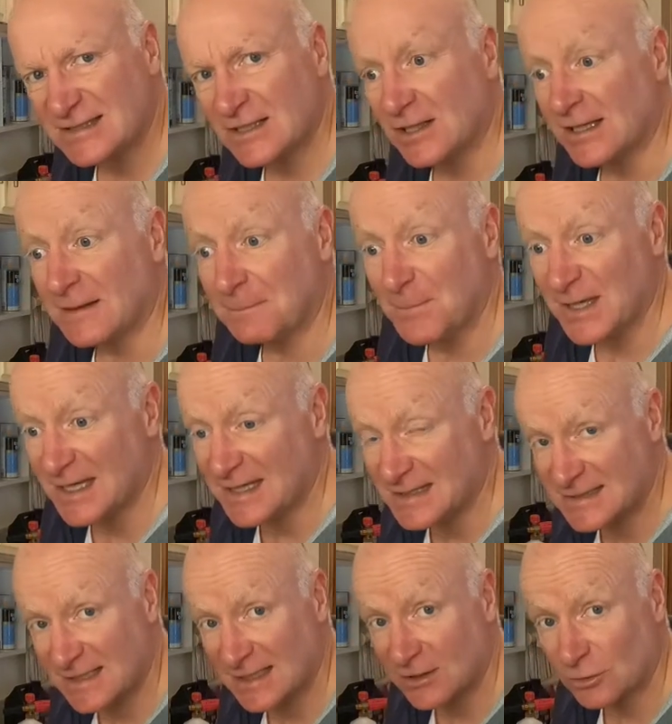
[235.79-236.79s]
It certainly
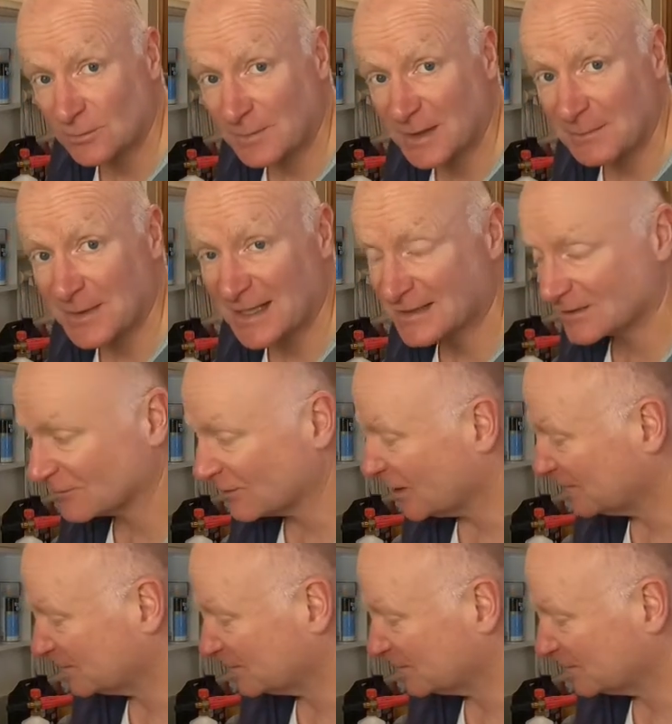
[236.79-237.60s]
beads a little bit better